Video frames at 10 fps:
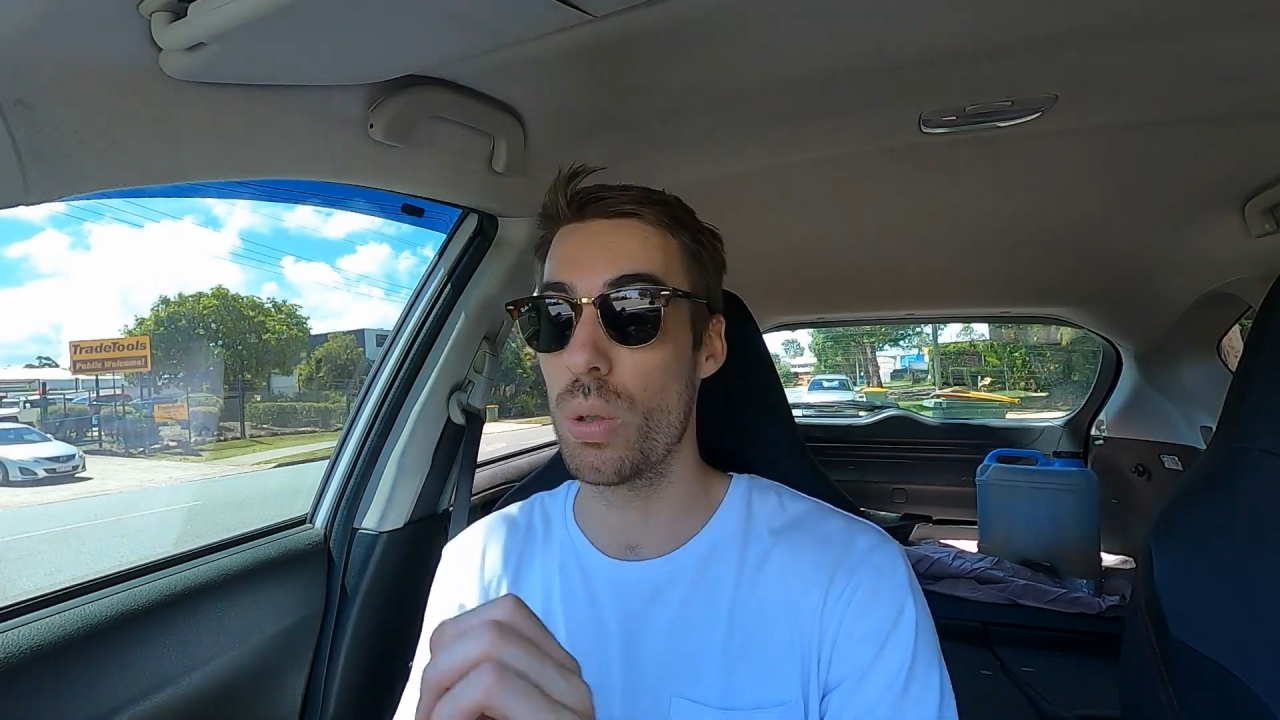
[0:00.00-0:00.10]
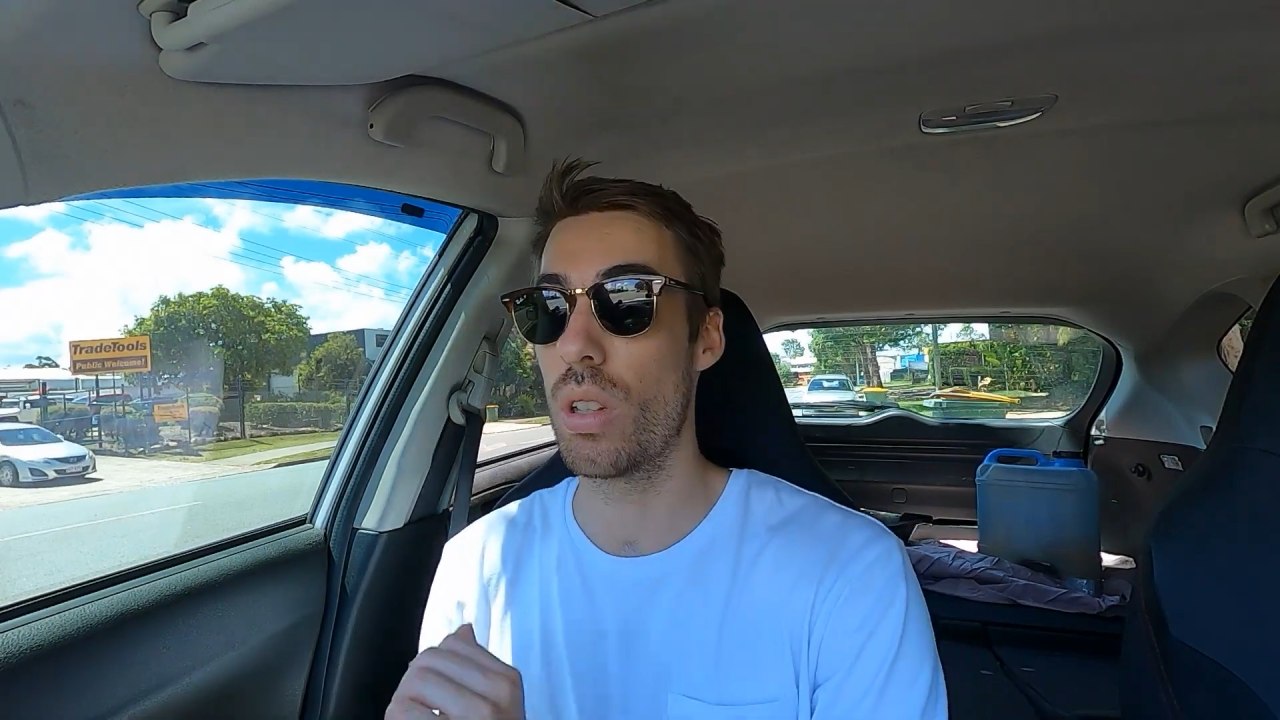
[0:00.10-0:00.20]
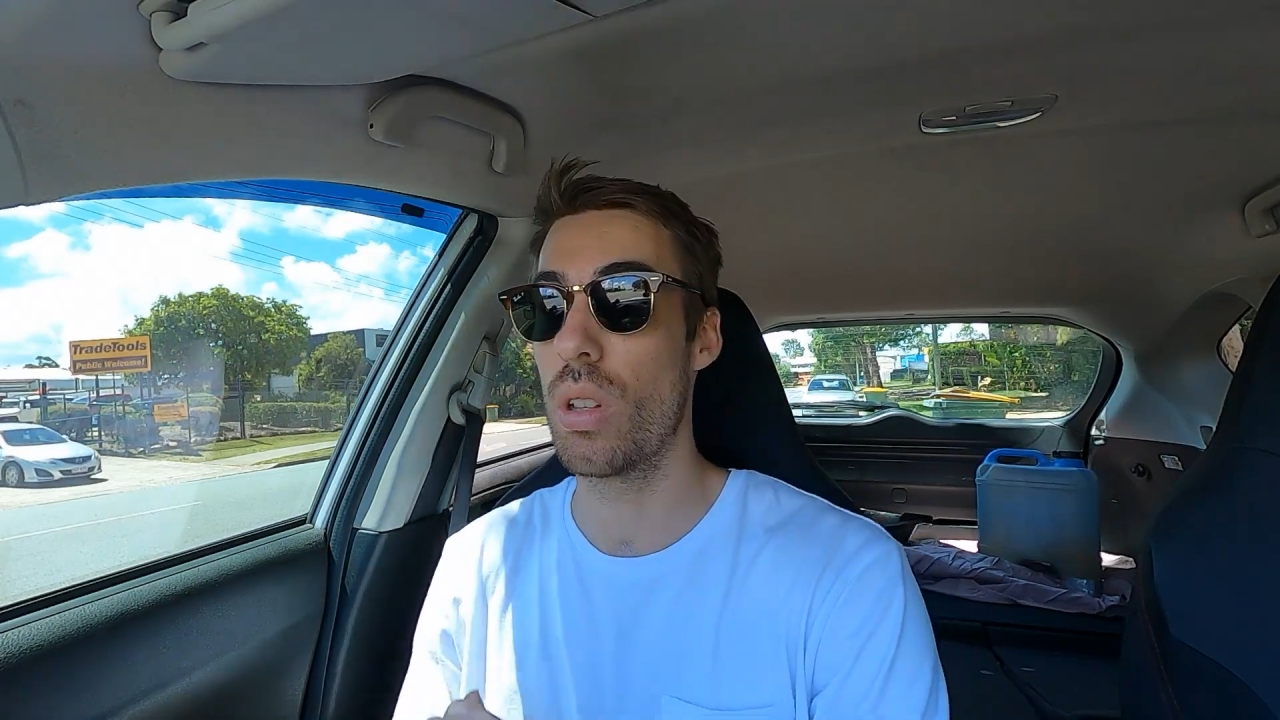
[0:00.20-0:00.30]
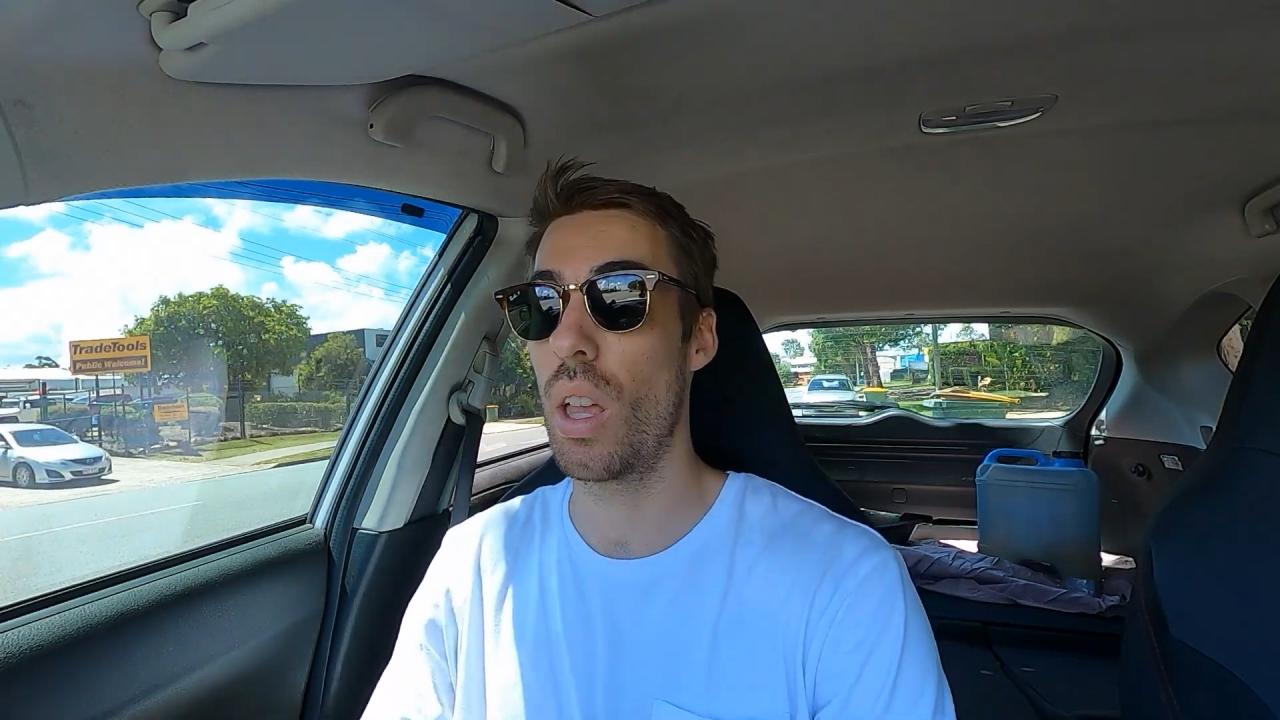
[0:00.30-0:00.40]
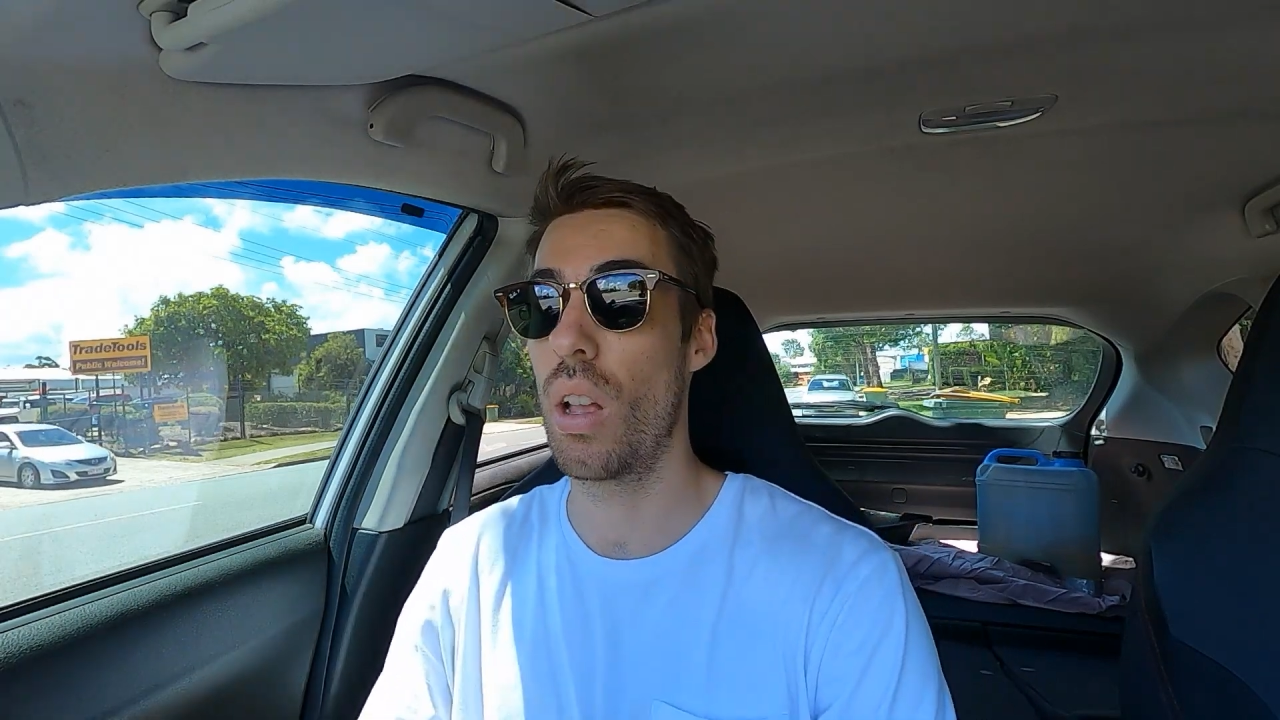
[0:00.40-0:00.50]

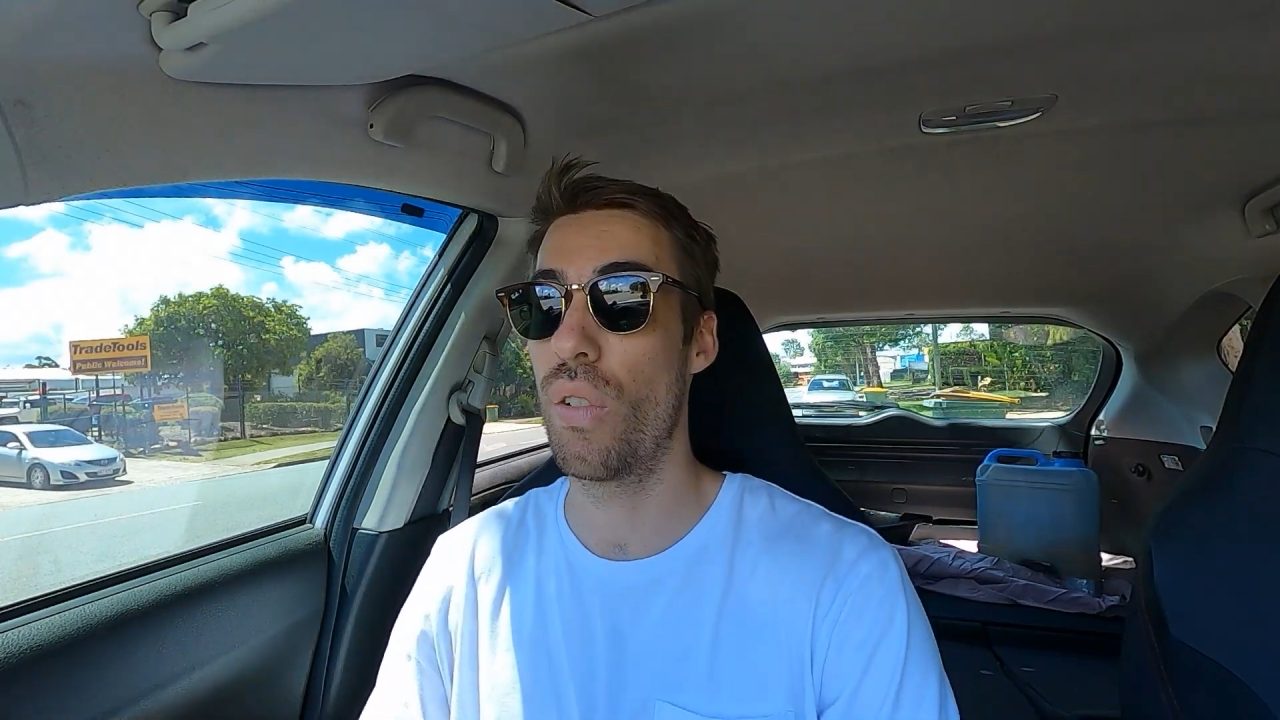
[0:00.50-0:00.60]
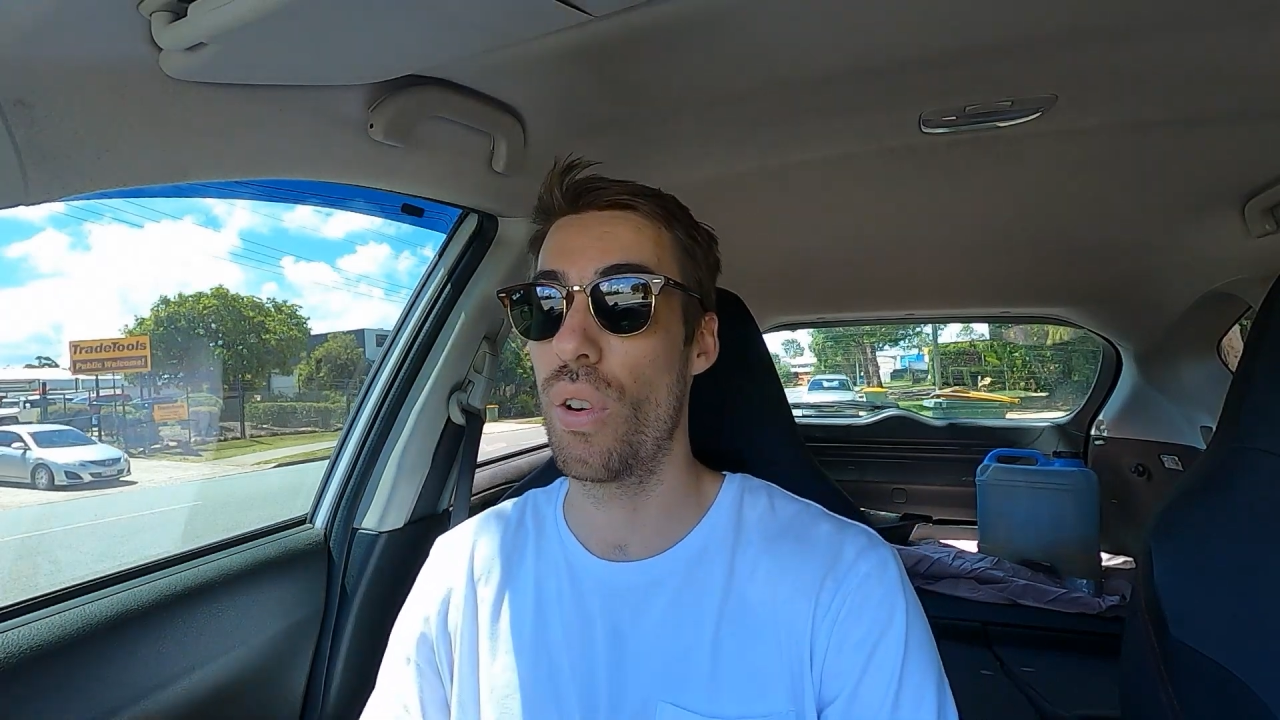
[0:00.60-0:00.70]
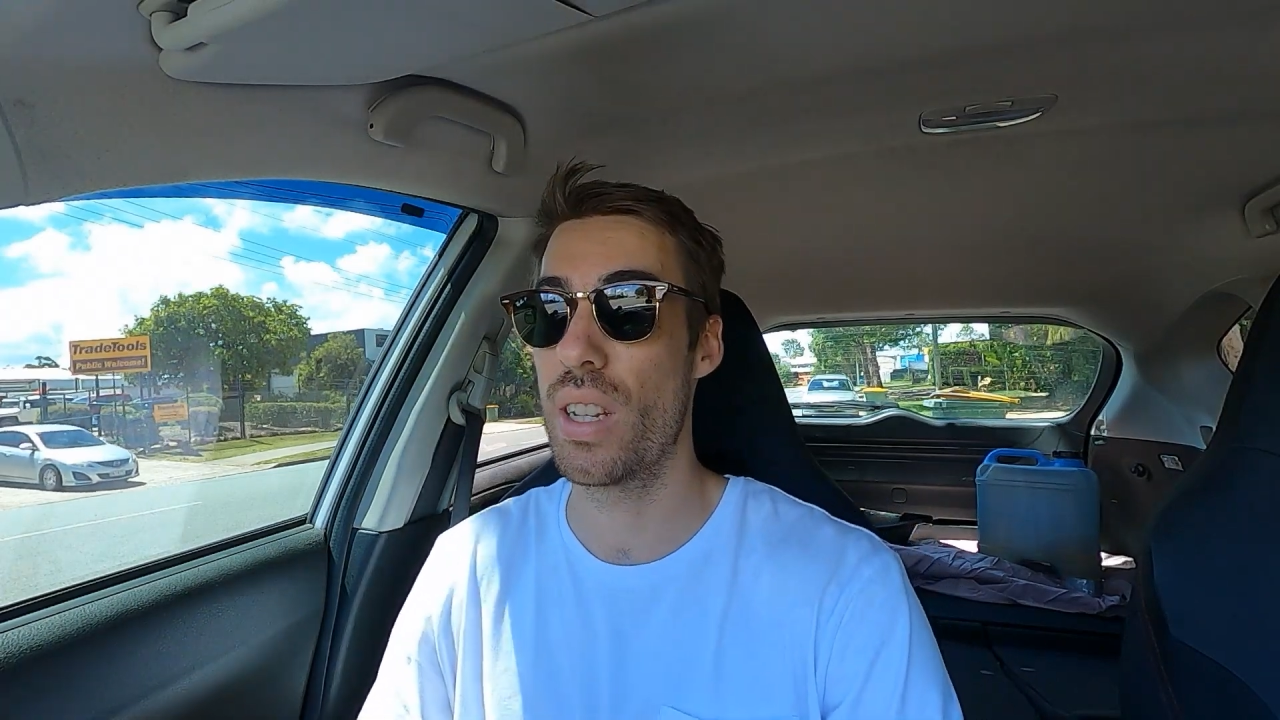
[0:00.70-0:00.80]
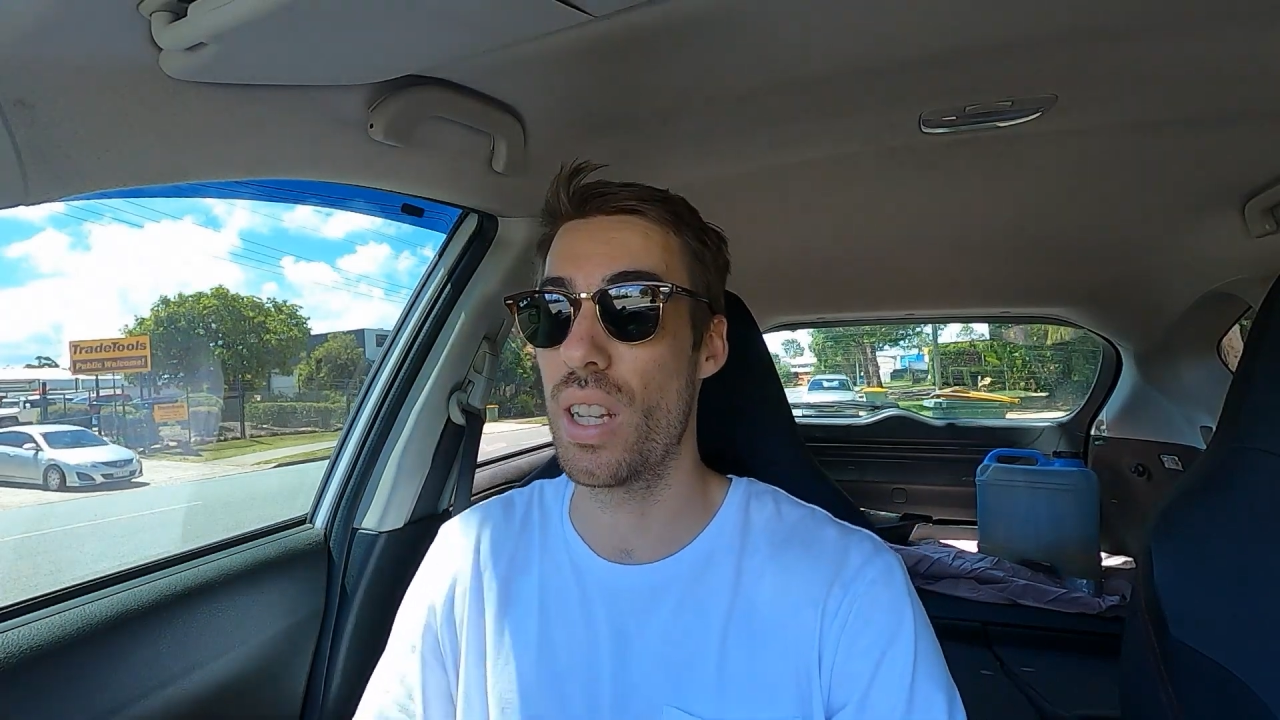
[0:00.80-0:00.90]
who's looking for a